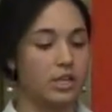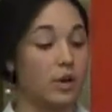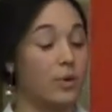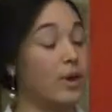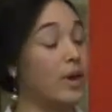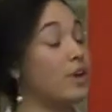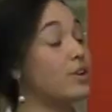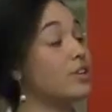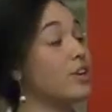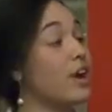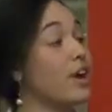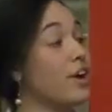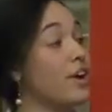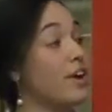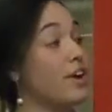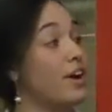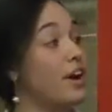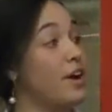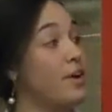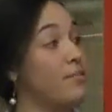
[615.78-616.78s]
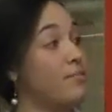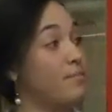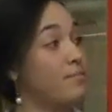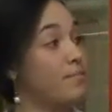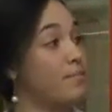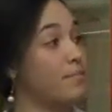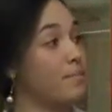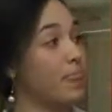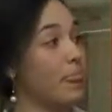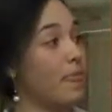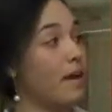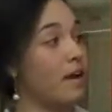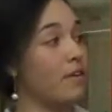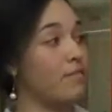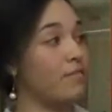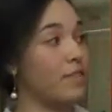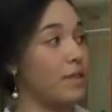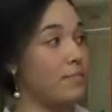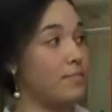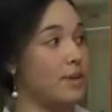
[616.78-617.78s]
here's our
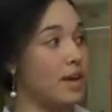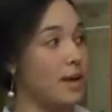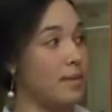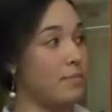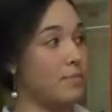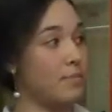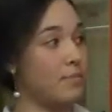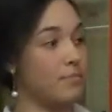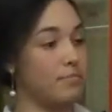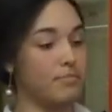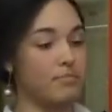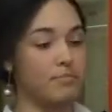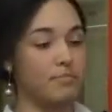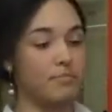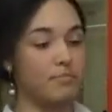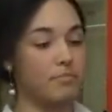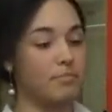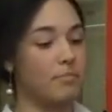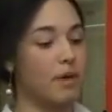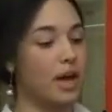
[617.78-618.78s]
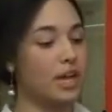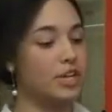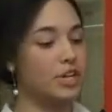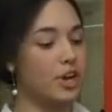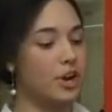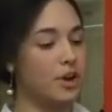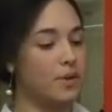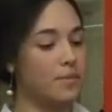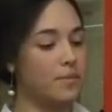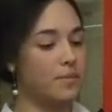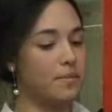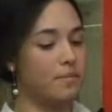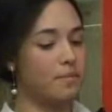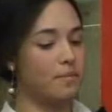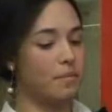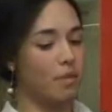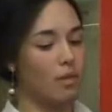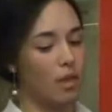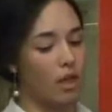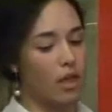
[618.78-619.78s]
flipped up pie chart,
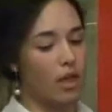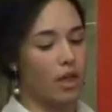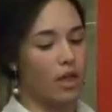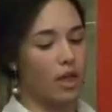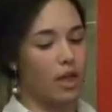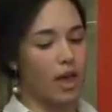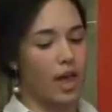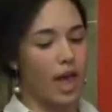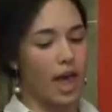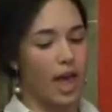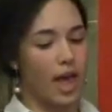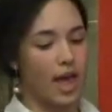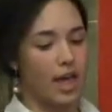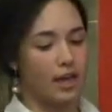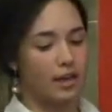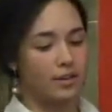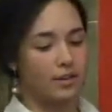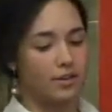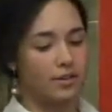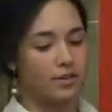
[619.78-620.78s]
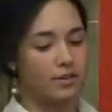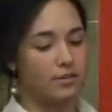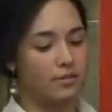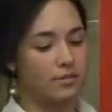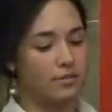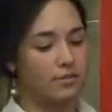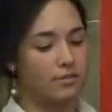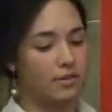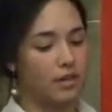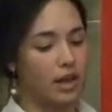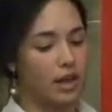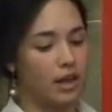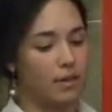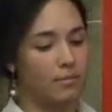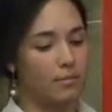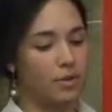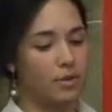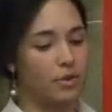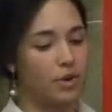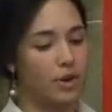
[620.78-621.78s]
and
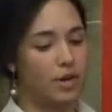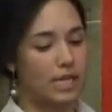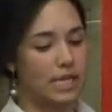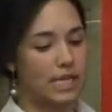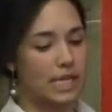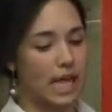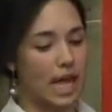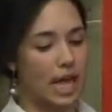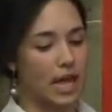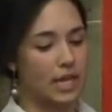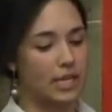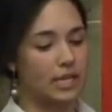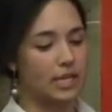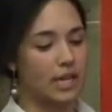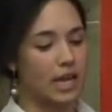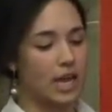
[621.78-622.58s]
you notice that